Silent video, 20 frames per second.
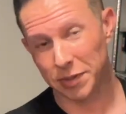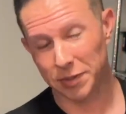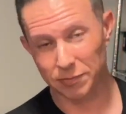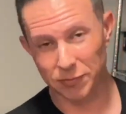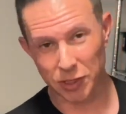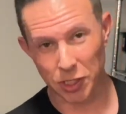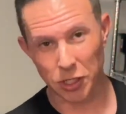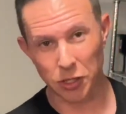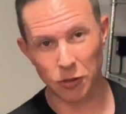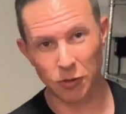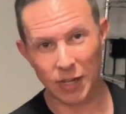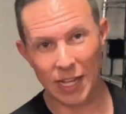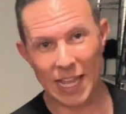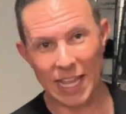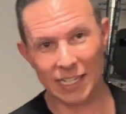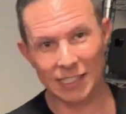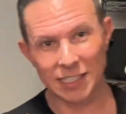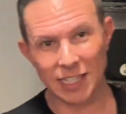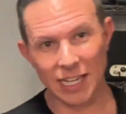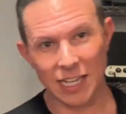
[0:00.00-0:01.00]
So
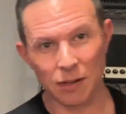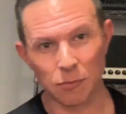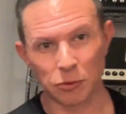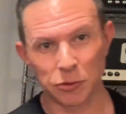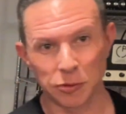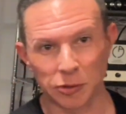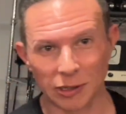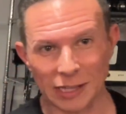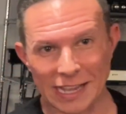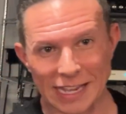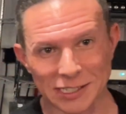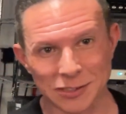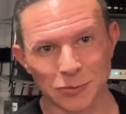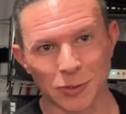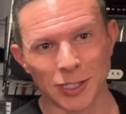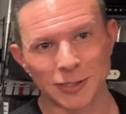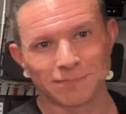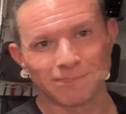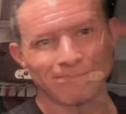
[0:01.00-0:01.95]
hang tight and we'll do the last one.